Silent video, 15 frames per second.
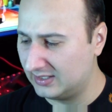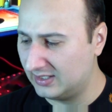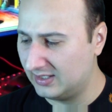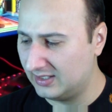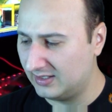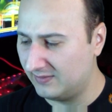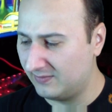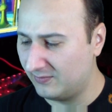
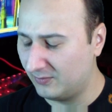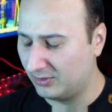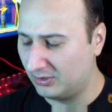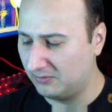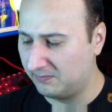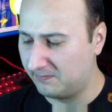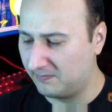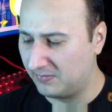to,
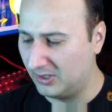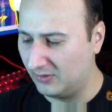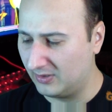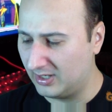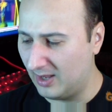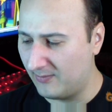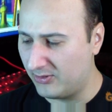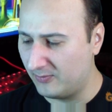you know,
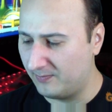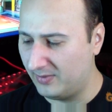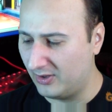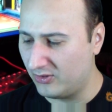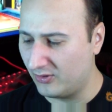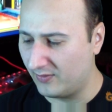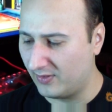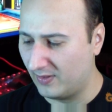capture
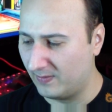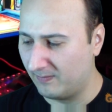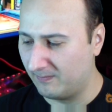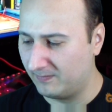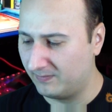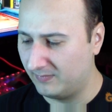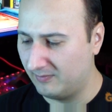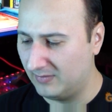pictures
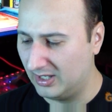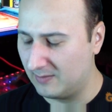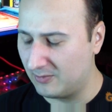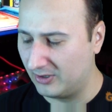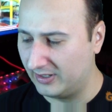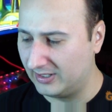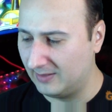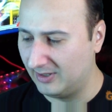and
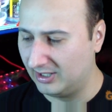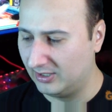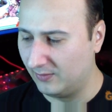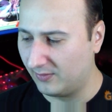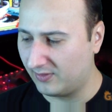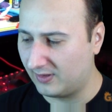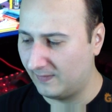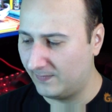manipulate them and
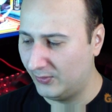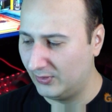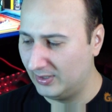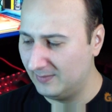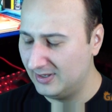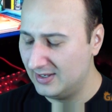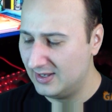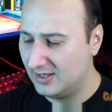do stuff to
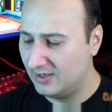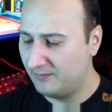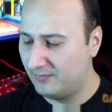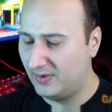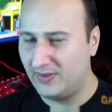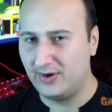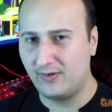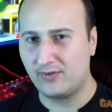them,
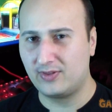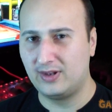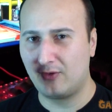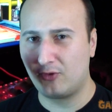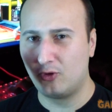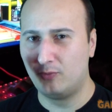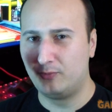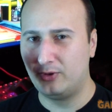but
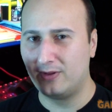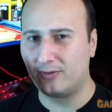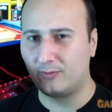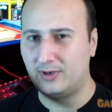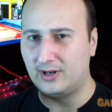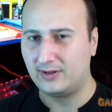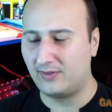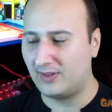there's no print
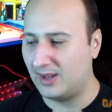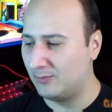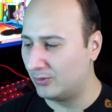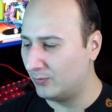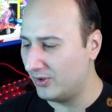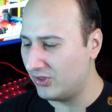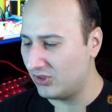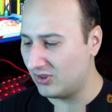screen on this
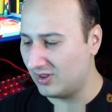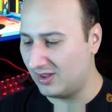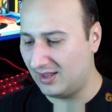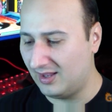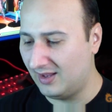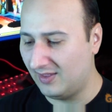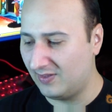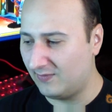keyboard, which
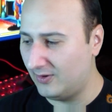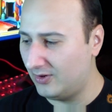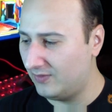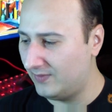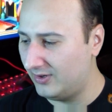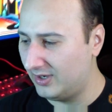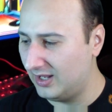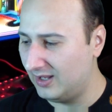is very,
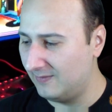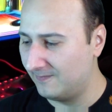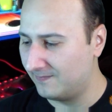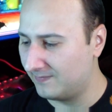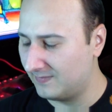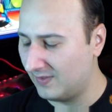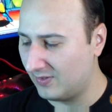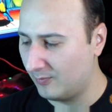very
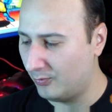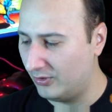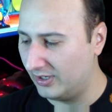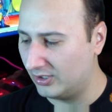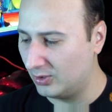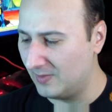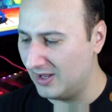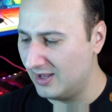
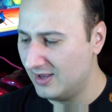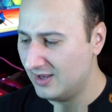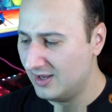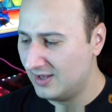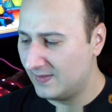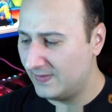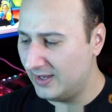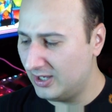disappointing to me.
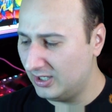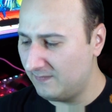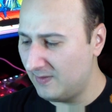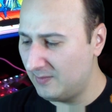They could have